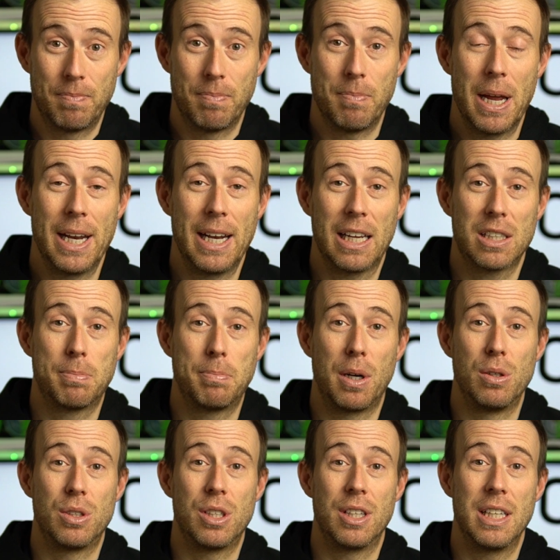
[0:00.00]
Being
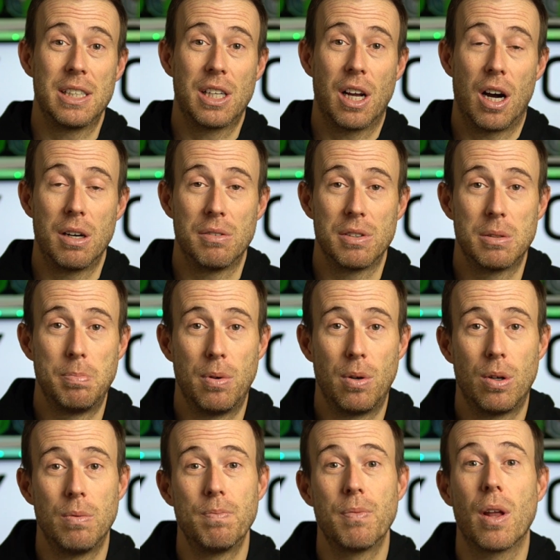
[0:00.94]
exposed to this kind of
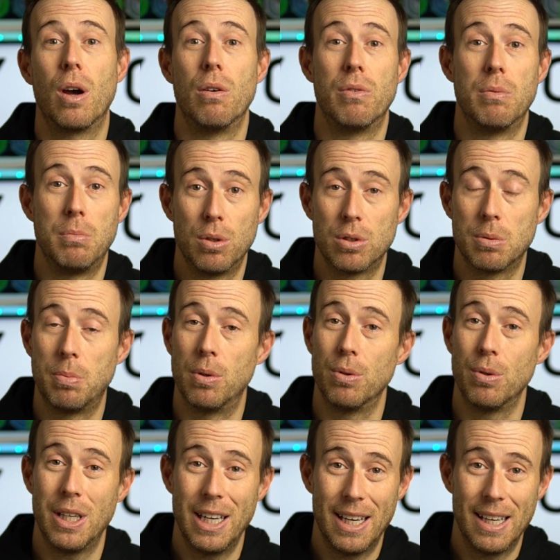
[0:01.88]
sport over multiple
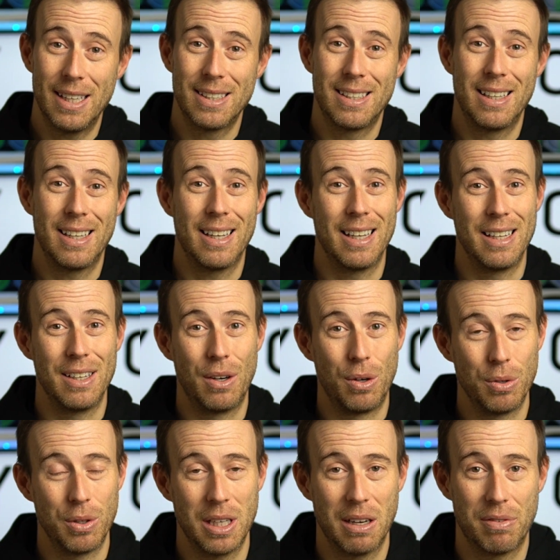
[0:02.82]
years in
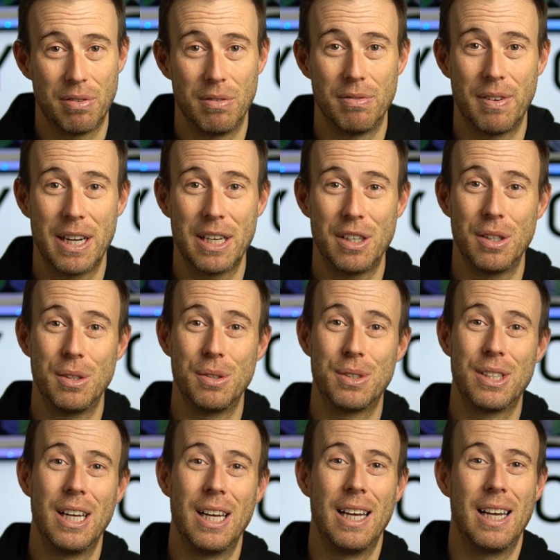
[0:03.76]
all the different
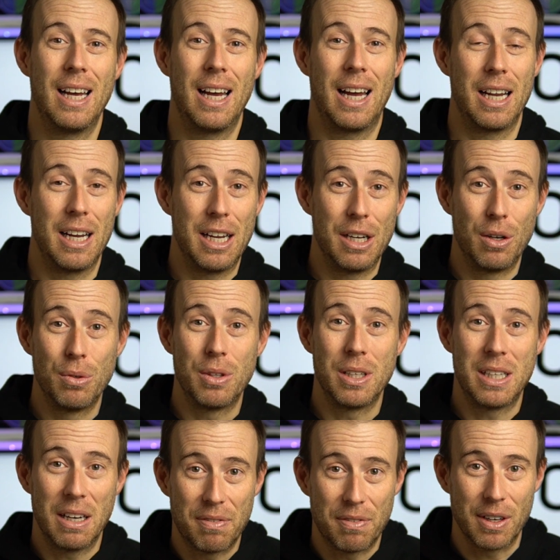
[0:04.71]
venues, in all the
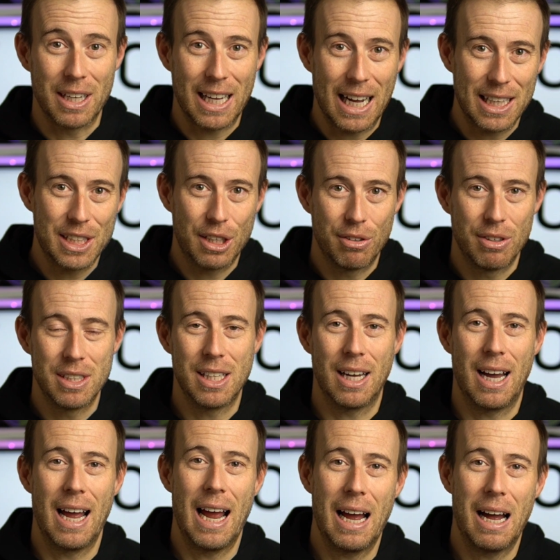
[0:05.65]
different categories that
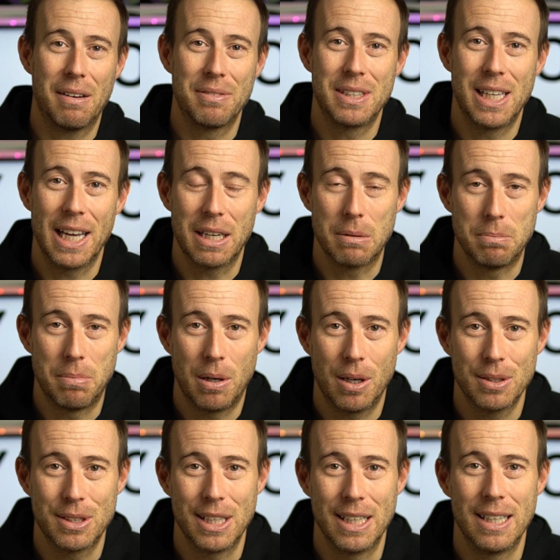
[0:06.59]
I have taken
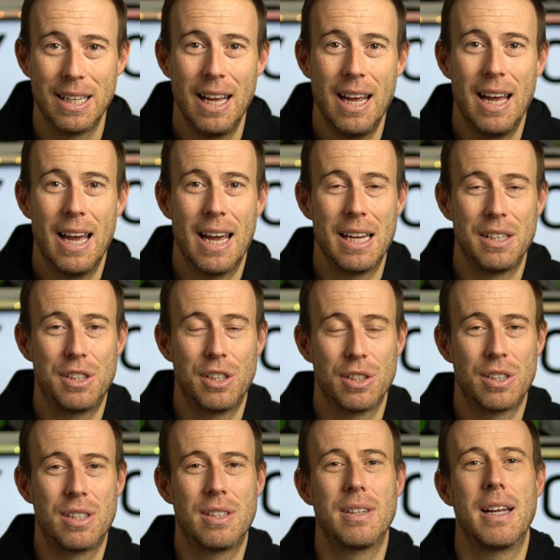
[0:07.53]
part in, it
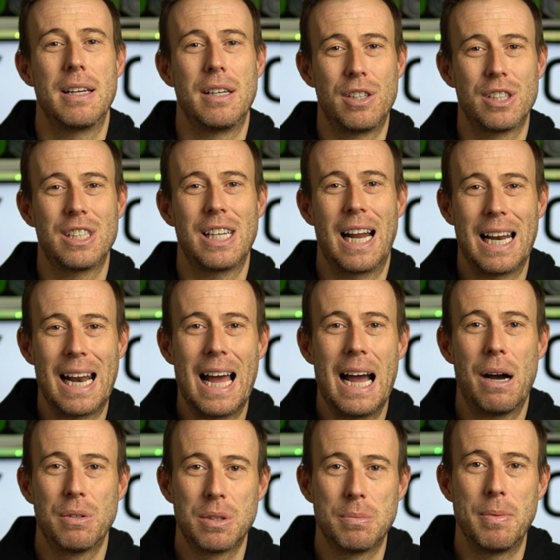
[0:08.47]
just
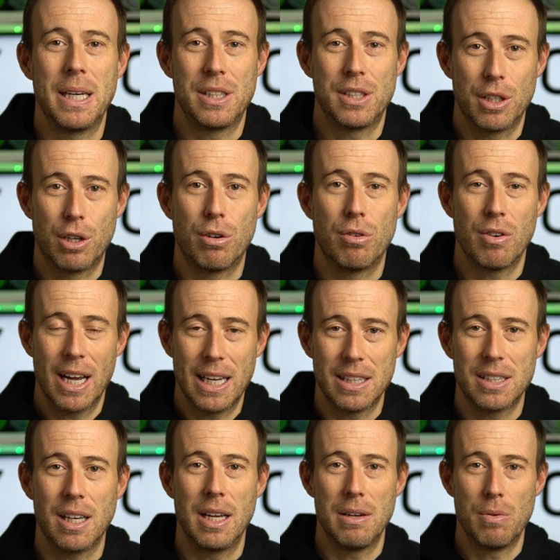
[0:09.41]
allows me to
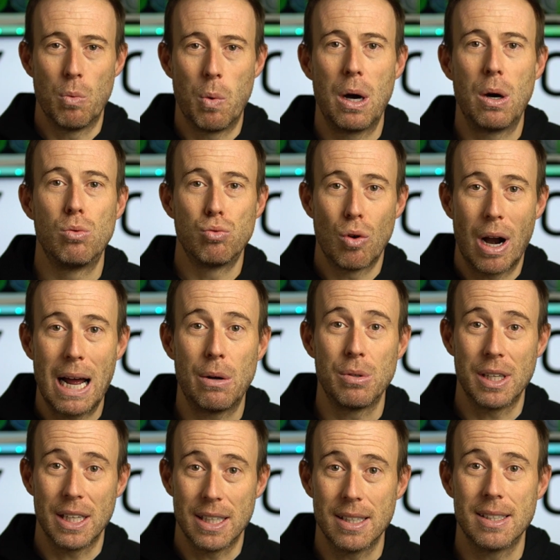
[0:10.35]
create a
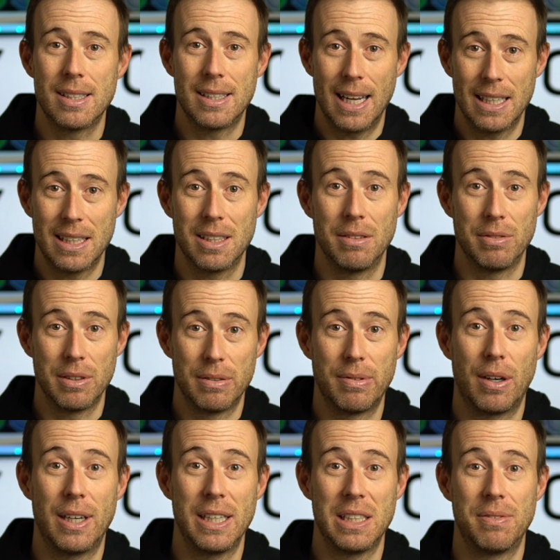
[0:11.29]
well-rounded set of
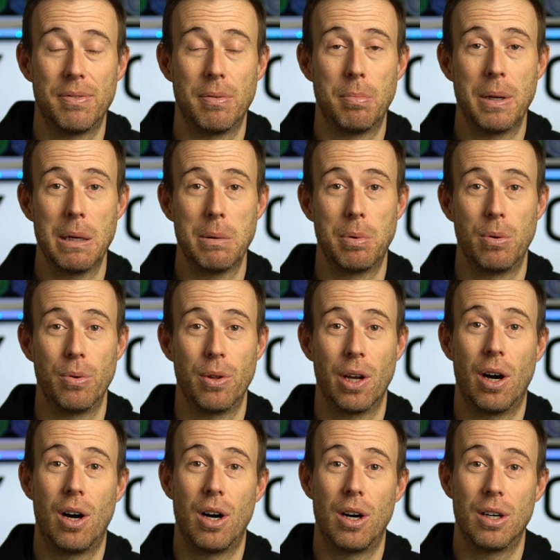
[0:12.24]
advice for people
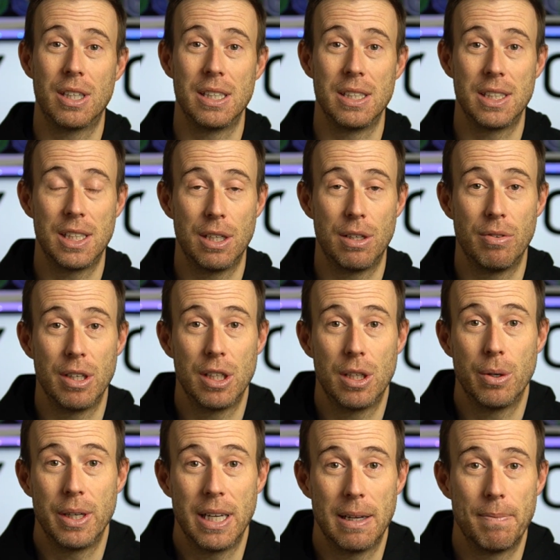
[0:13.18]
that are considering
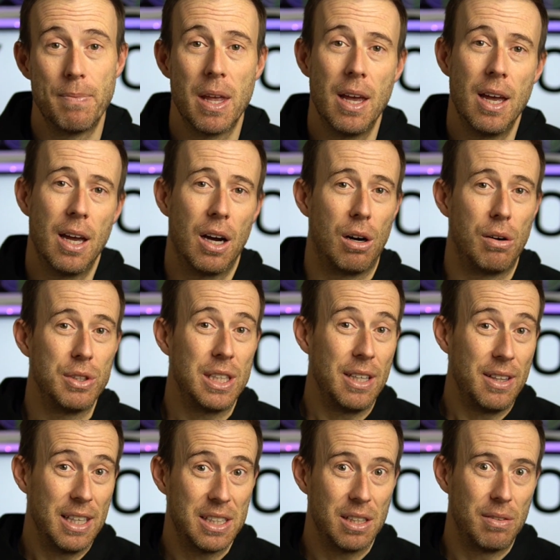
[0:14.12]
doing it. Obviously
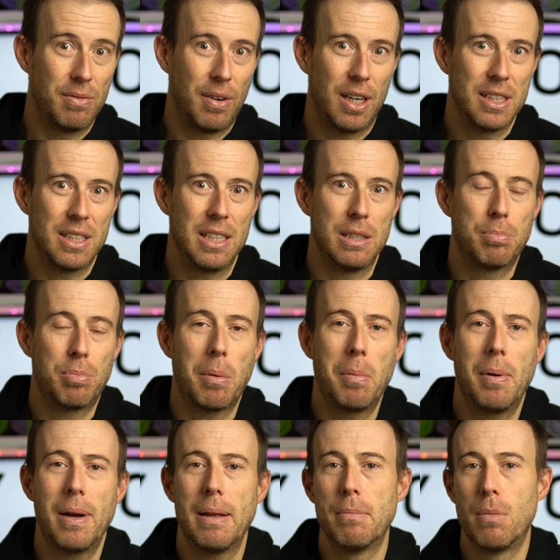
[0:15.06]
this advice is
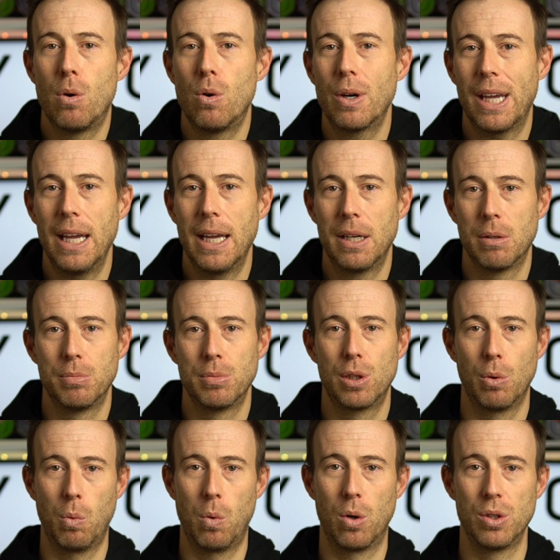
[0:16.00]
probably more geared up
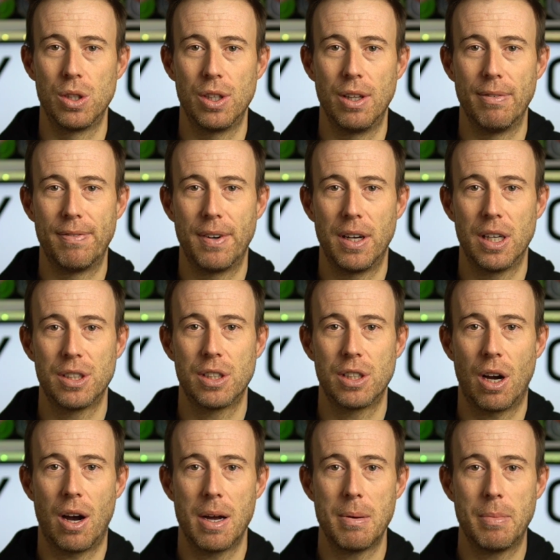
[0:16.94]
towards the first
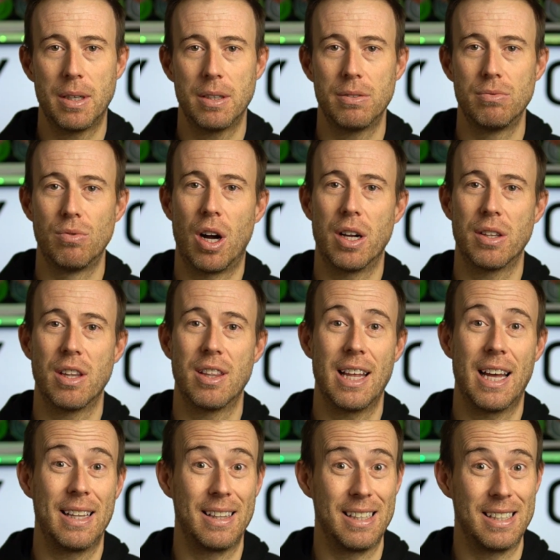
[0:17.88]
timer rather
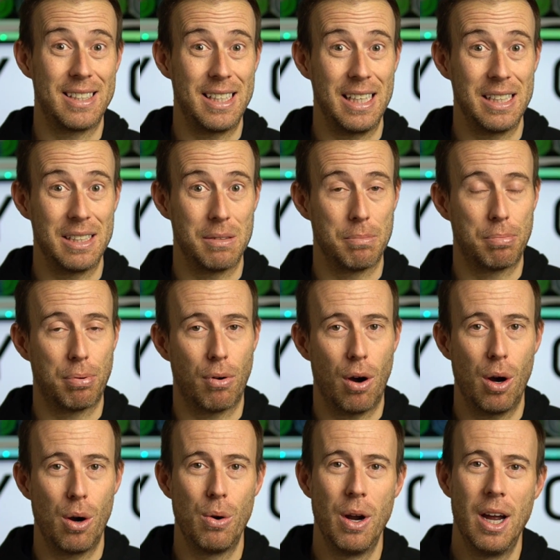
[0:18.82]
than the seasoned
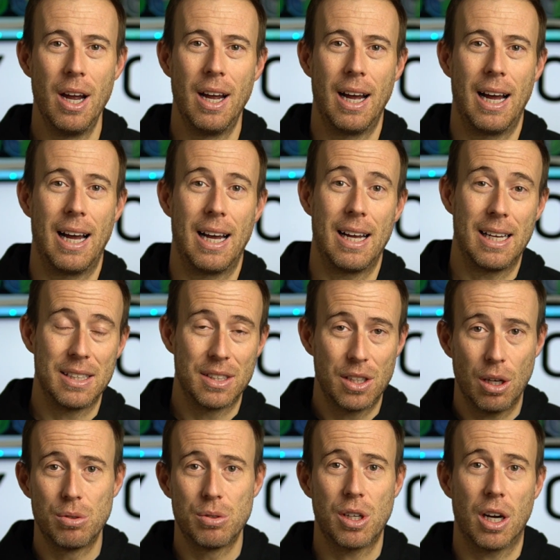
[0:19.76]
pro, as
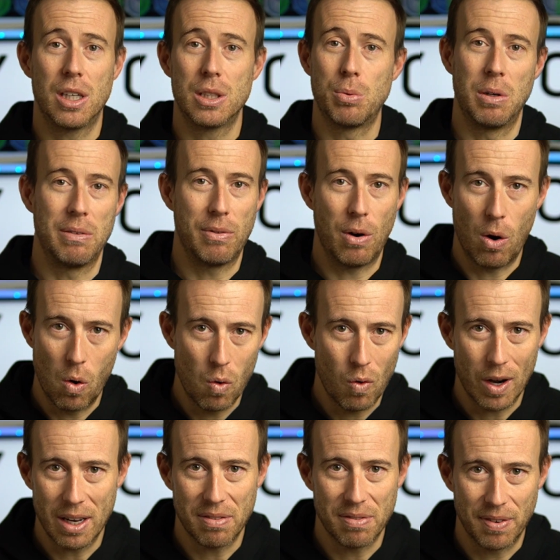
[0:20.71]
those guys would have
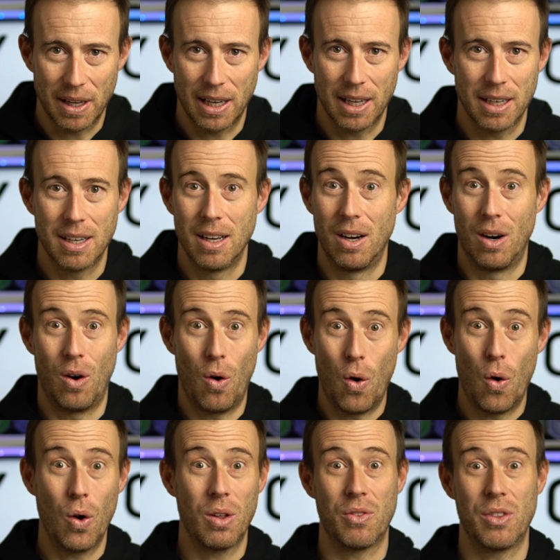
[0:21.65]
already figured
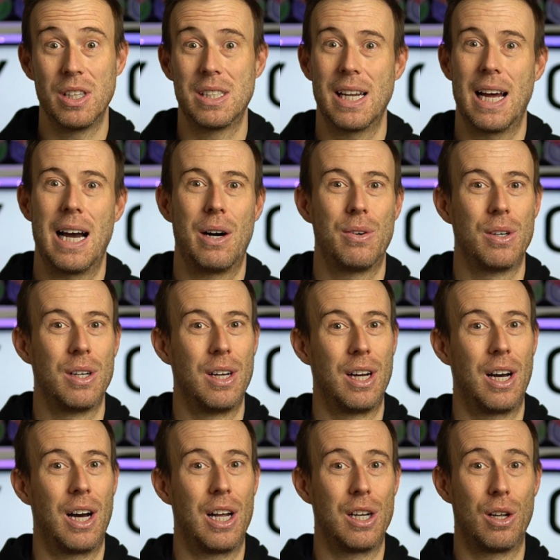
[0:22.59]
all of this out
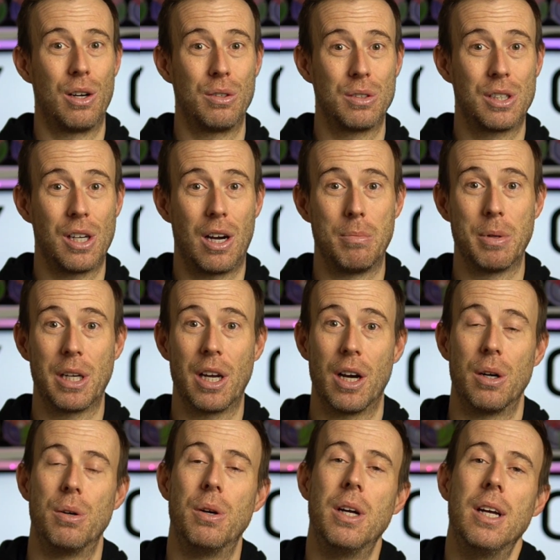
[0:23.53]
a long time
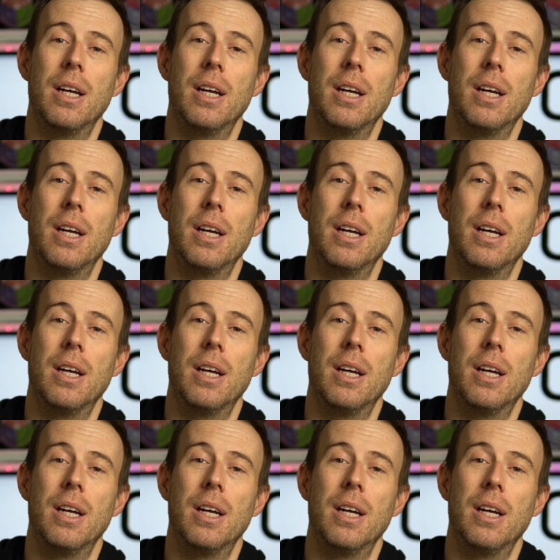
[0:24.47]
ago.